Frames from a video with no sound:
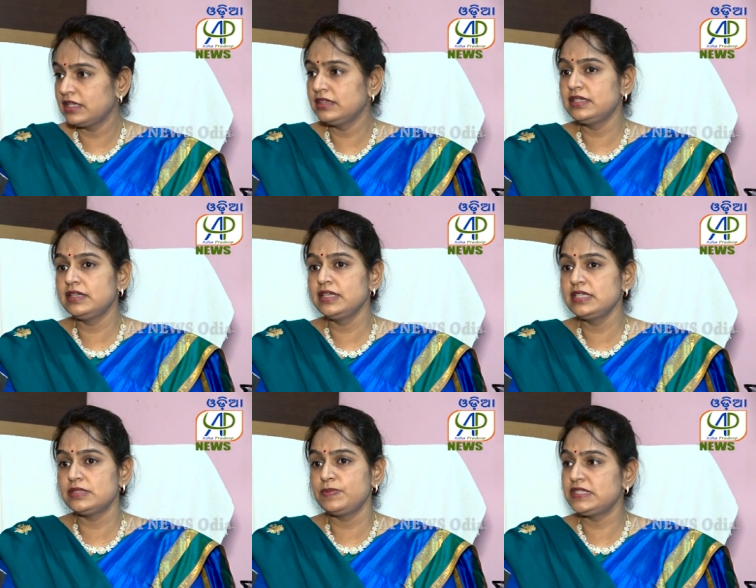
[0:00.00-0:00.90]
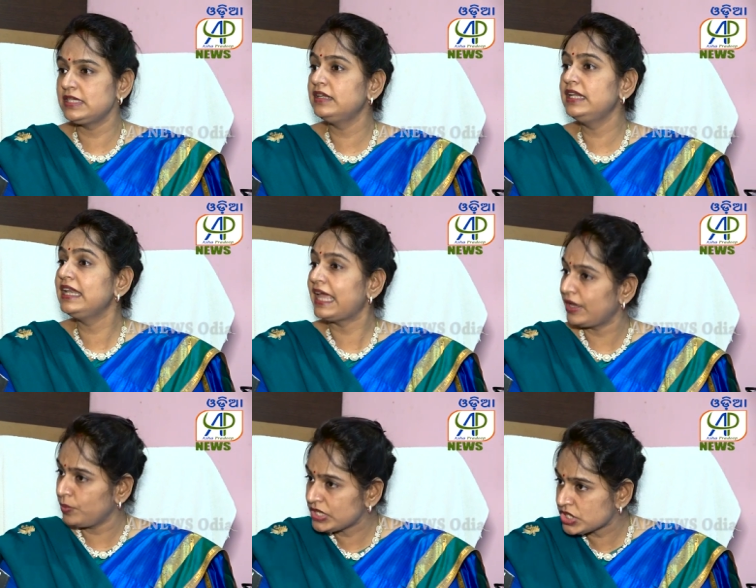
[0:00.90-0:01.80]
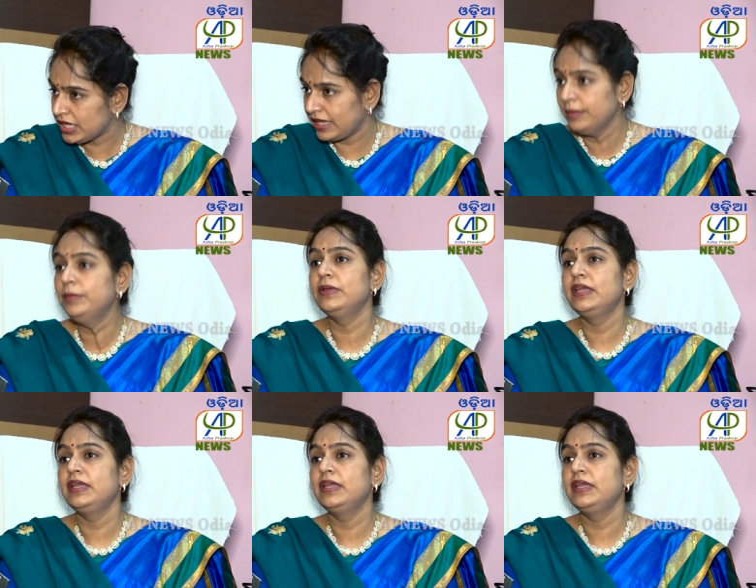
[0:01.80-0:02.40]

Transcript: Antara is basically a language lab,